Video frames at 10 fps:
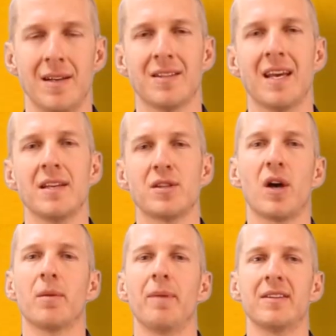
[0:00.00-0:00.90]
Now let's kind of
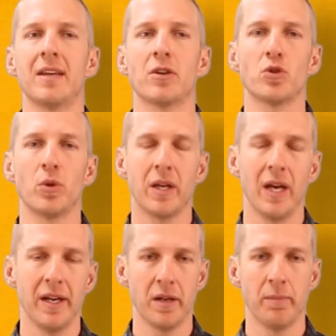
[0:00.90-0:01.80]
talk about the actual
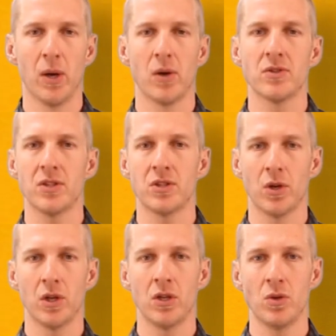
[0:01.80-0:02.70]
cutting parts that
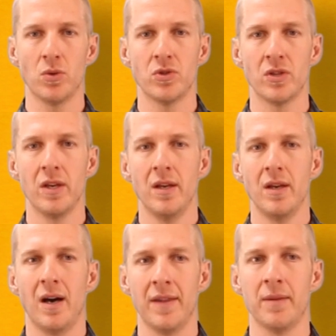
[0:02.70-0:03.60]
you're going to use
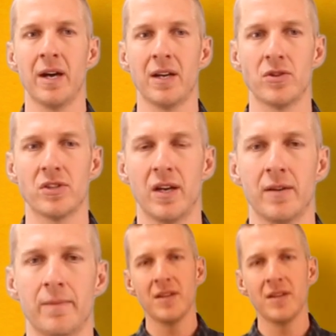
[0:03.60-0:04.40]
on the miter saw.